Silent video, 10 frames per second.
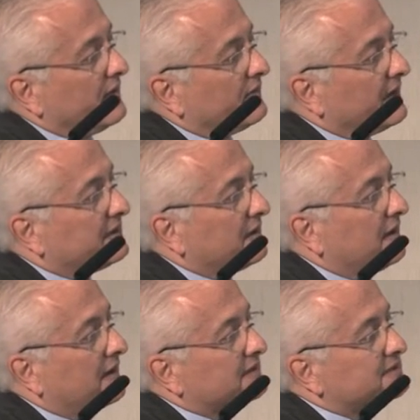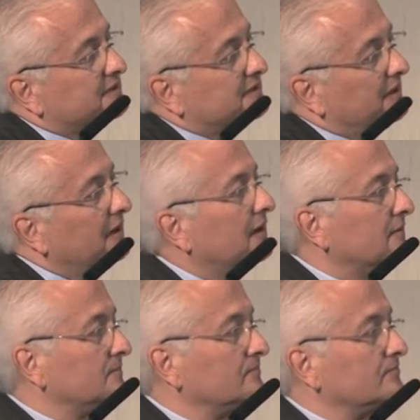that are still
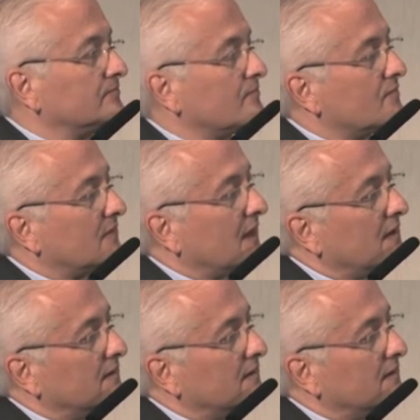um,